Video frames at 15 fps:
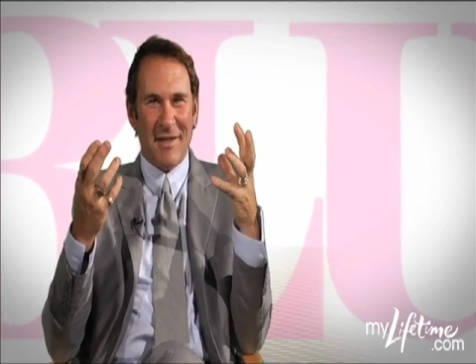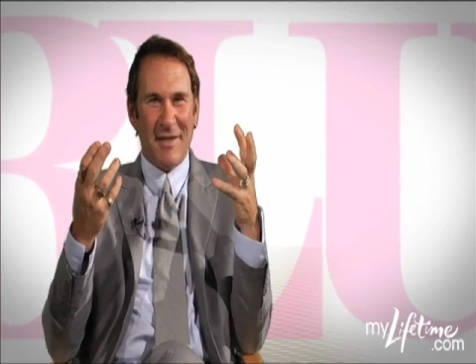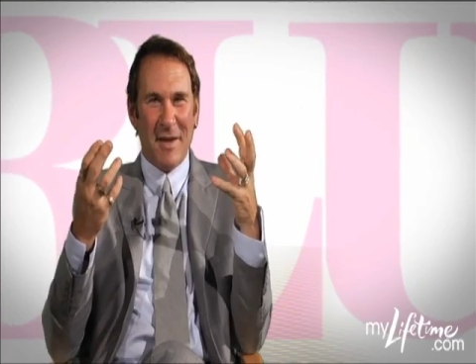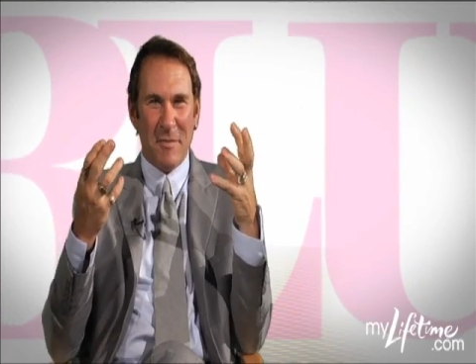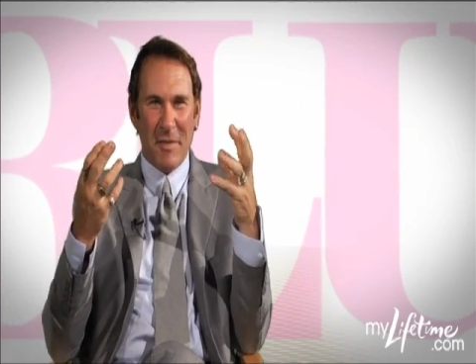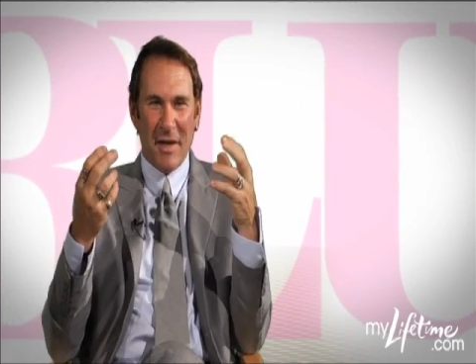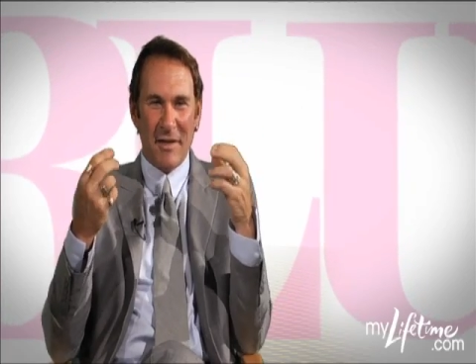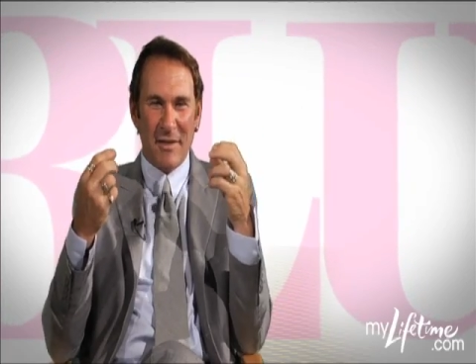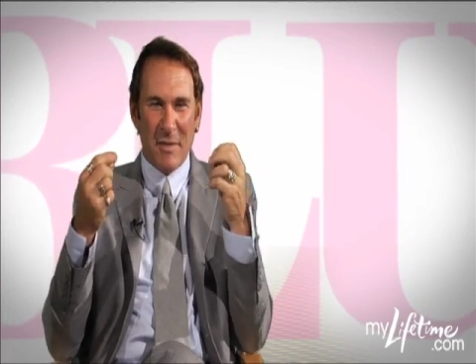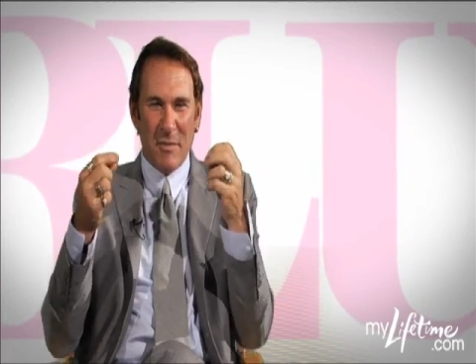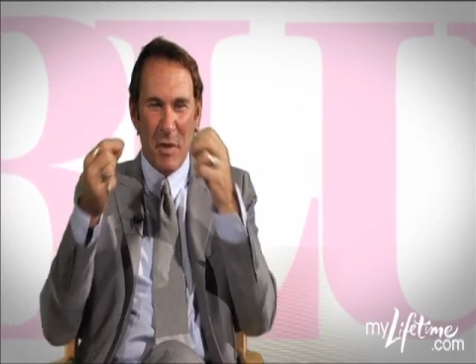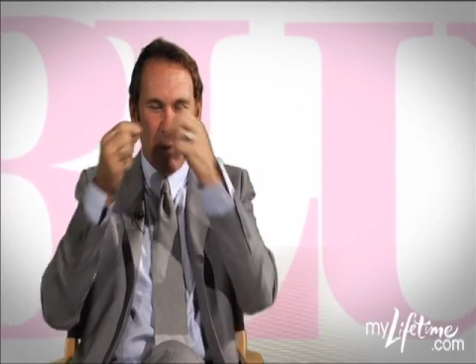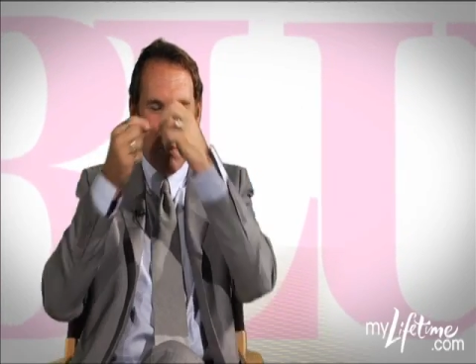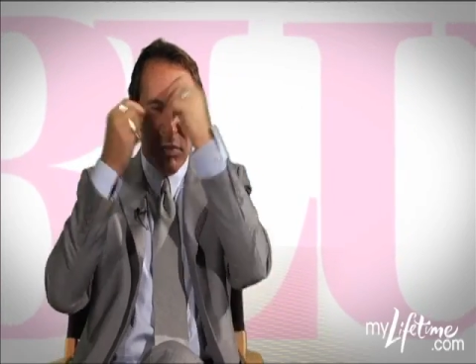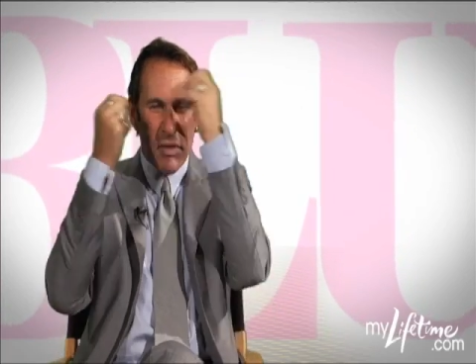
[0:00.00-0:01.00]
same thing as
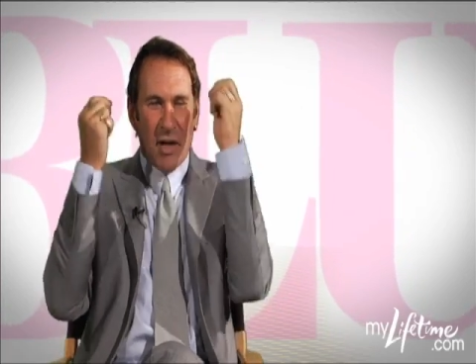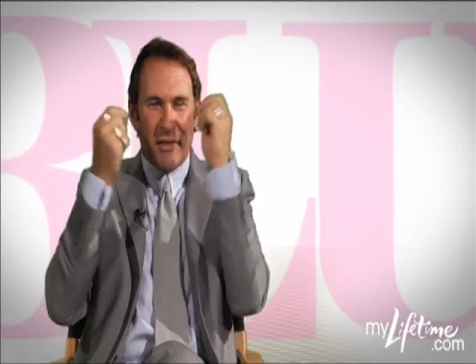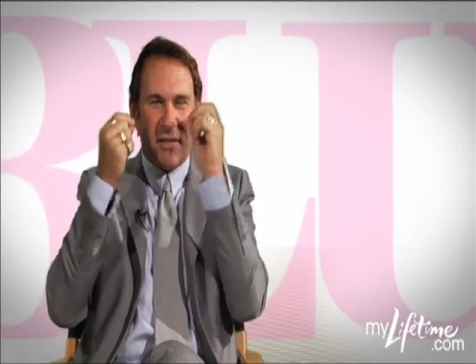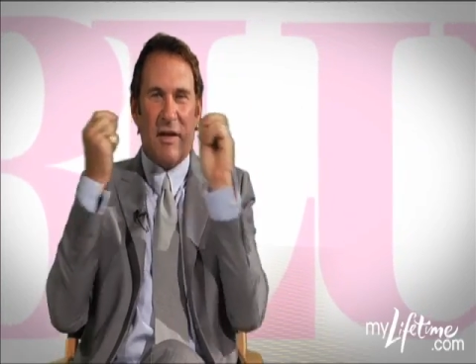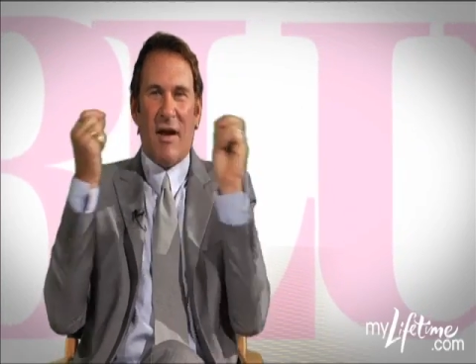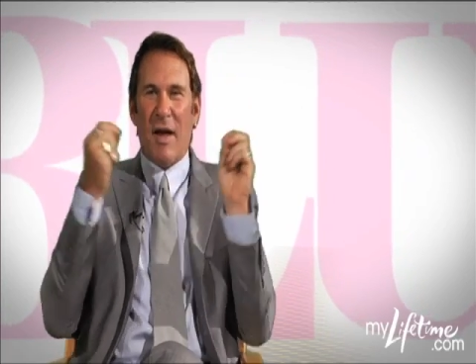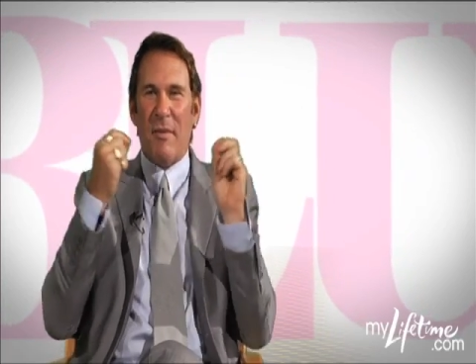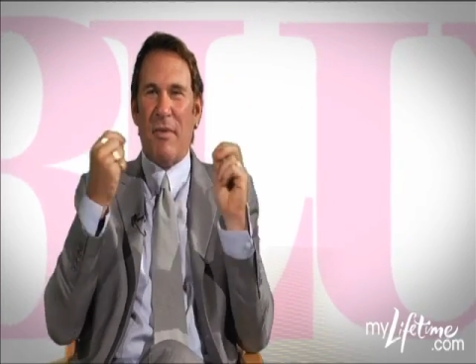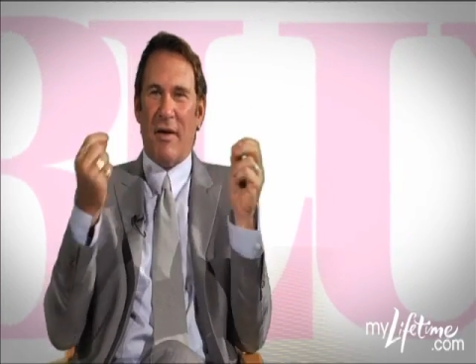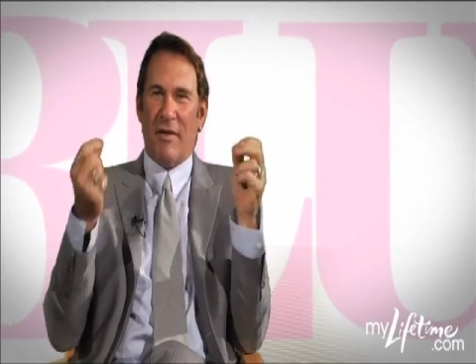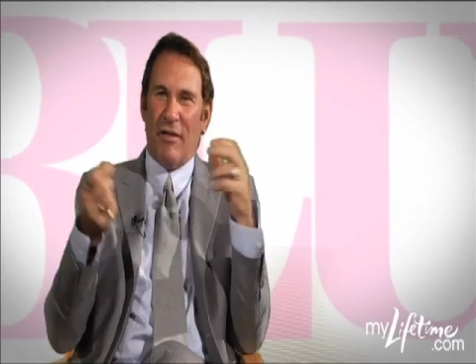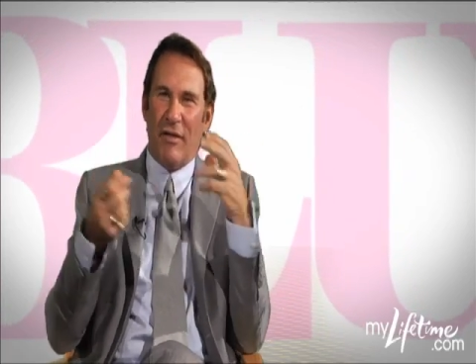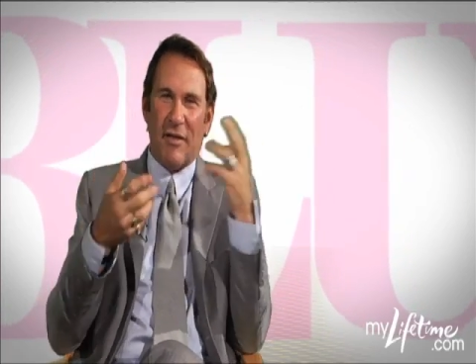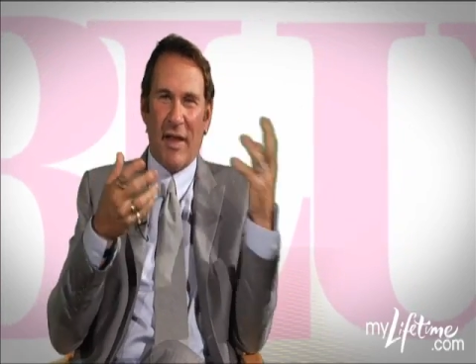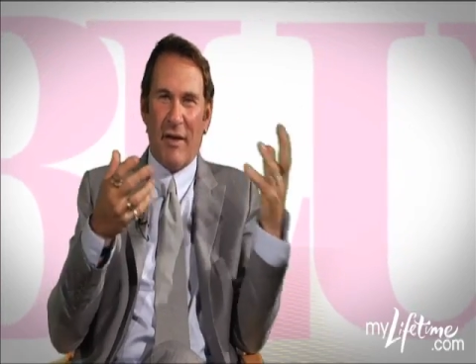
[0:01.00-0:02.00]
somebody who plucks an eyebrow to
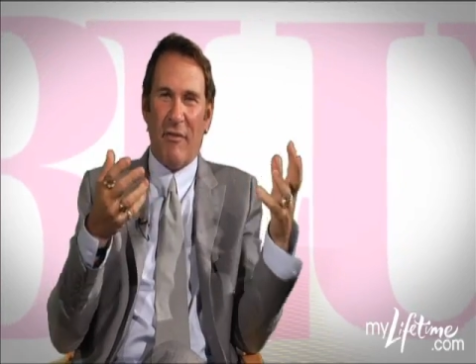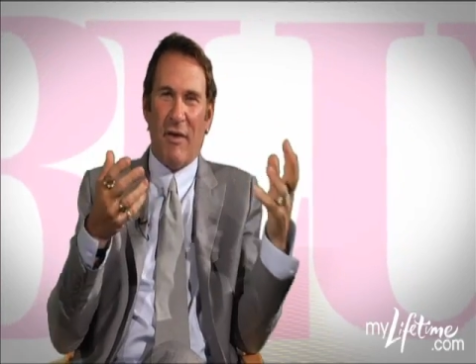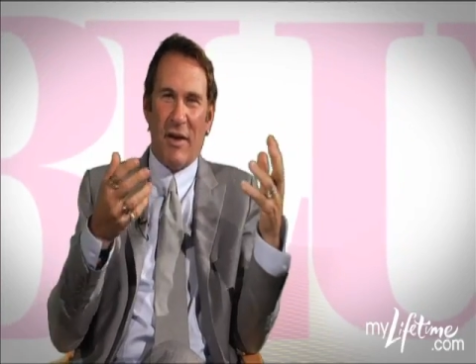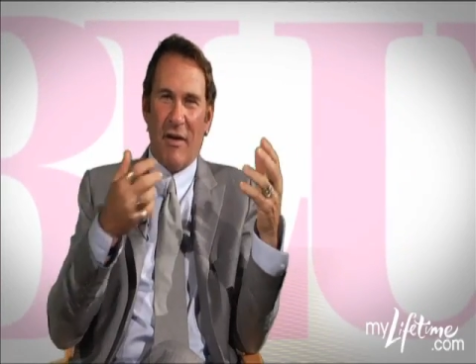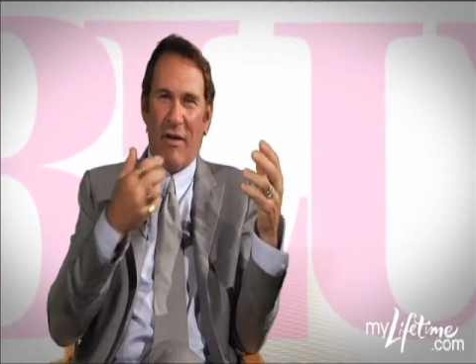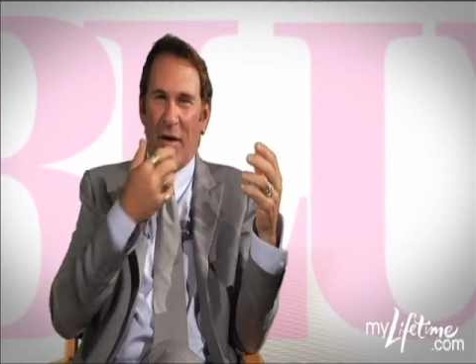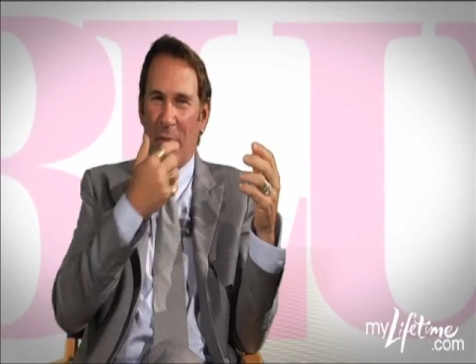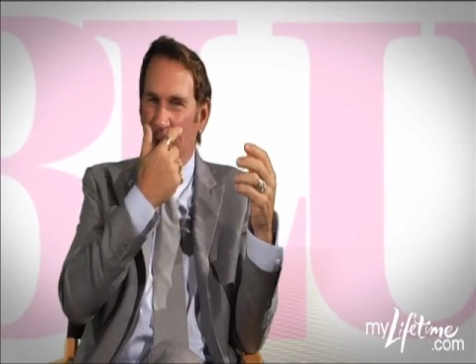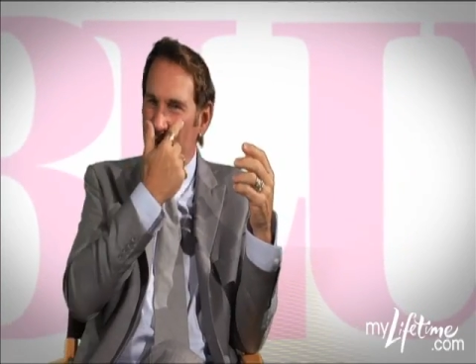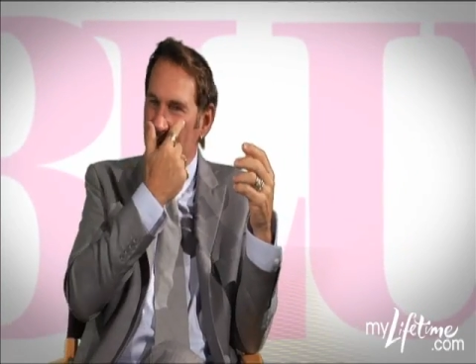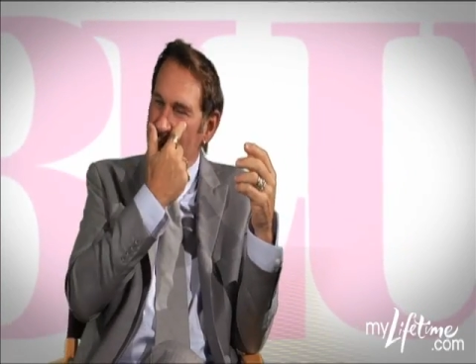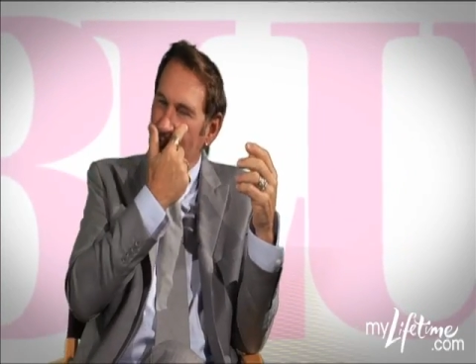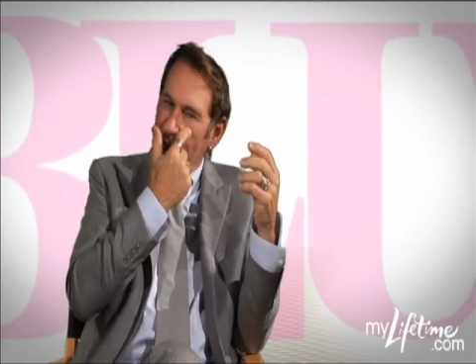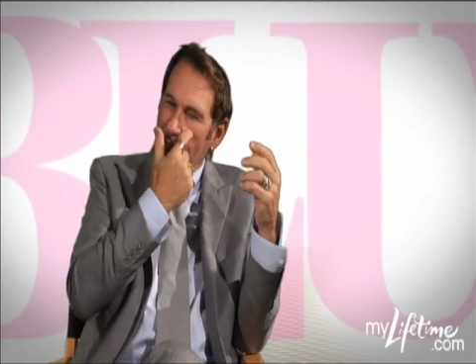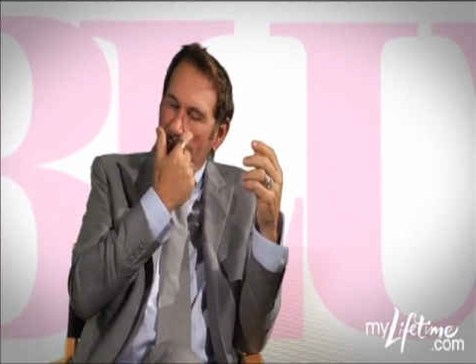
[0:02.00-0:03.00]
look like Greta Garbo's.